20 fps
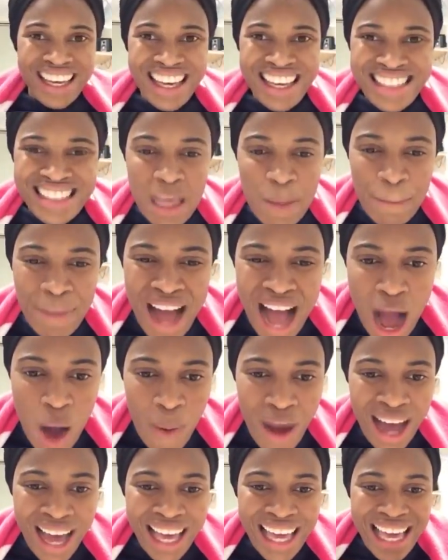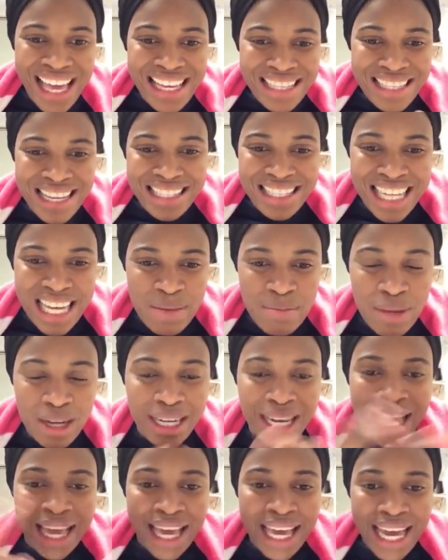It's the power, it's the
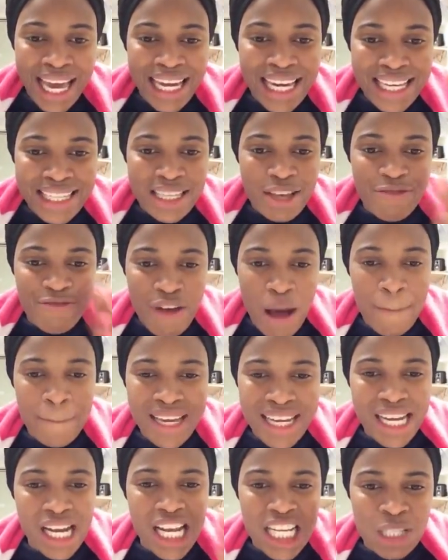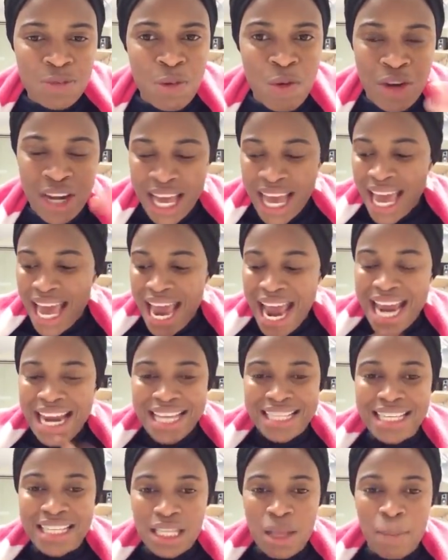demon, it is the familiar spirit, it is